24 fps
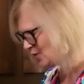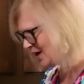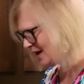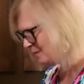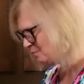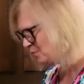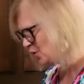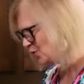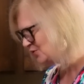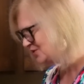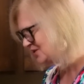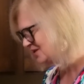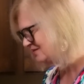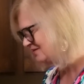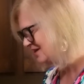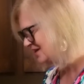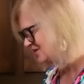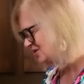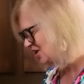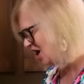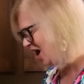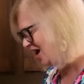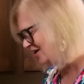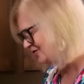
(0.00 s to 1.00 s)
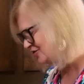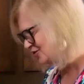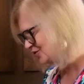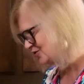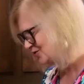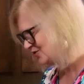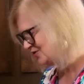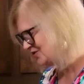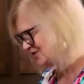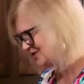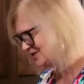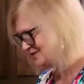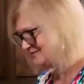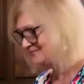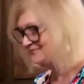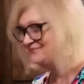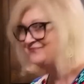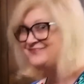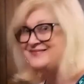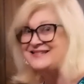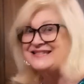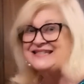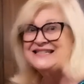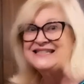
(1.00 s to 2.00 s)
why most of the doctors
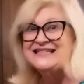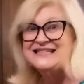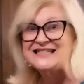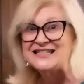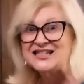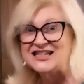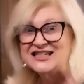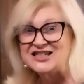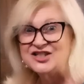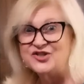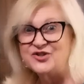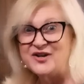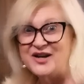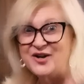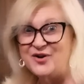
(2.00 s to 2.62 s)
Dr.